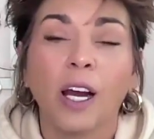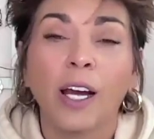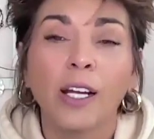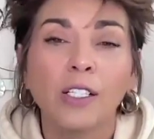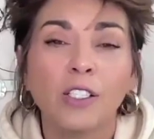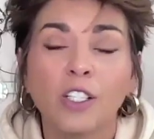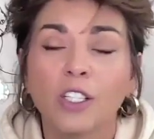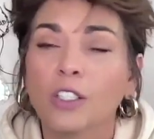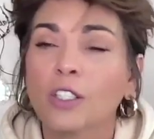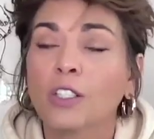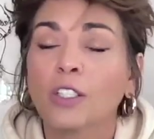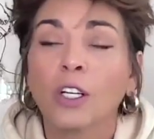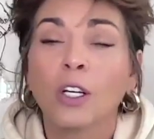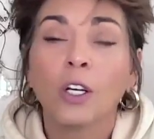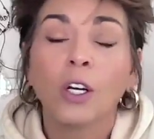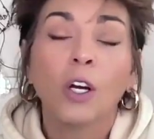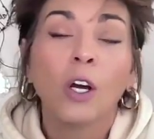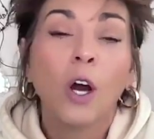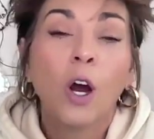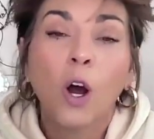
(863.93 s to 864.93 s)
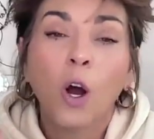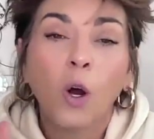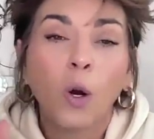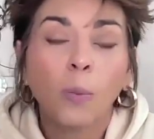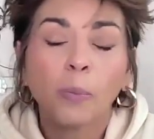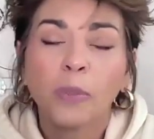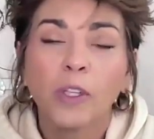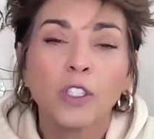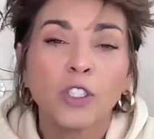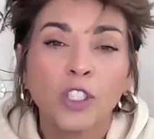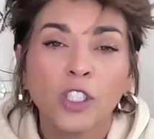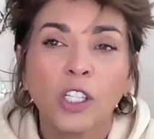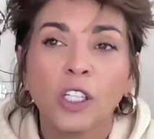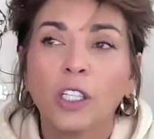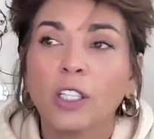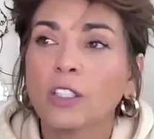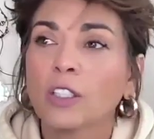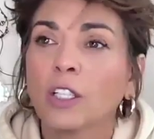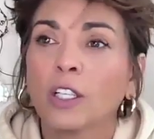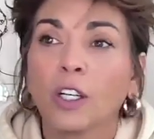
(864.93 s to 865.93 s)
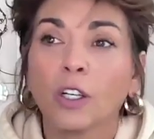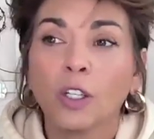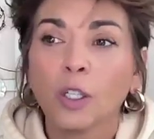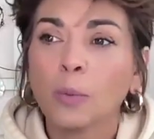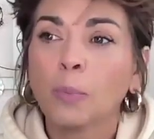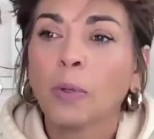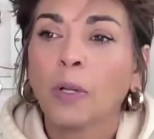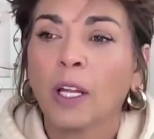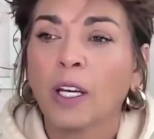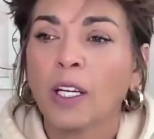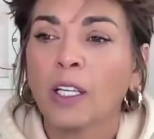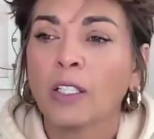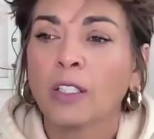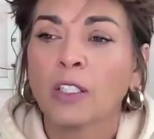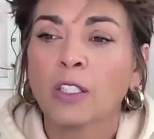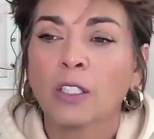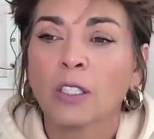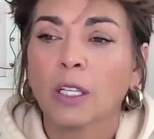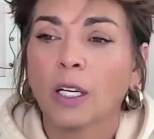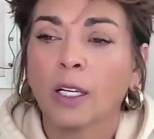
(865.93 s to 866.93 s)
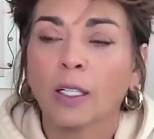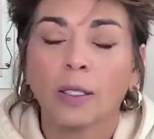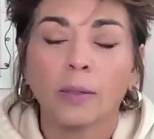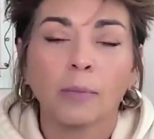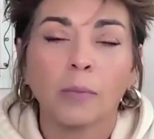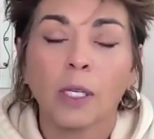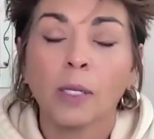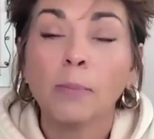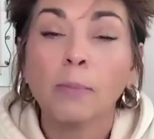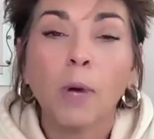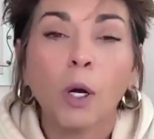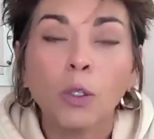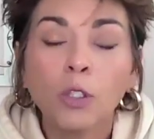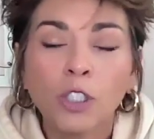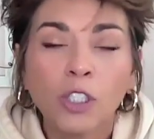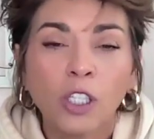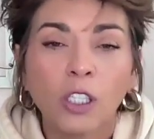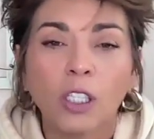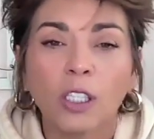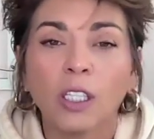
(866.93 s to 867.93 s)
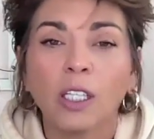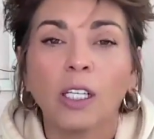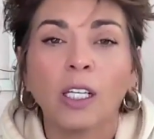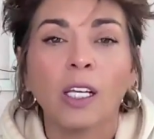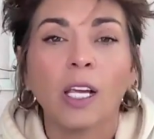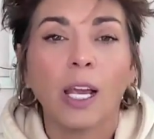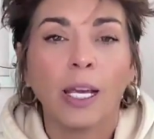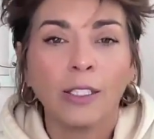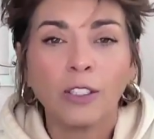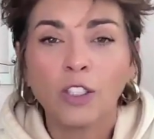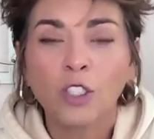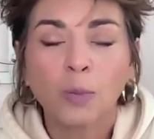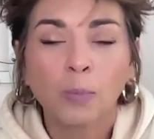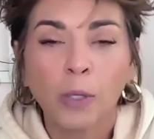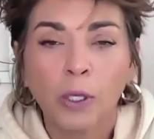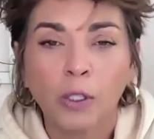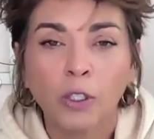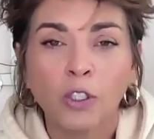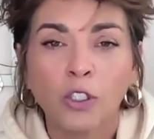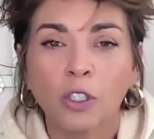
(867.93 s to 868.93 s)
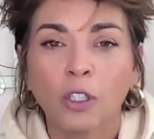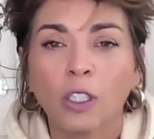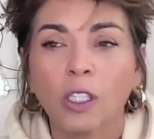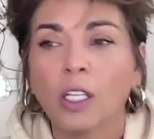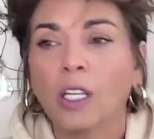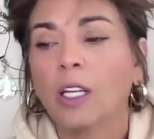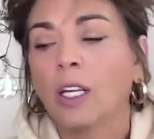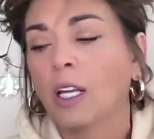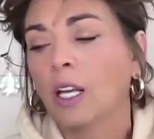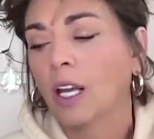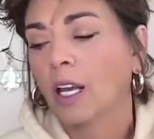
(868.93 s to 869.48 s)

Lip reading: I just hope that she is in a good place emotionally and spiritually.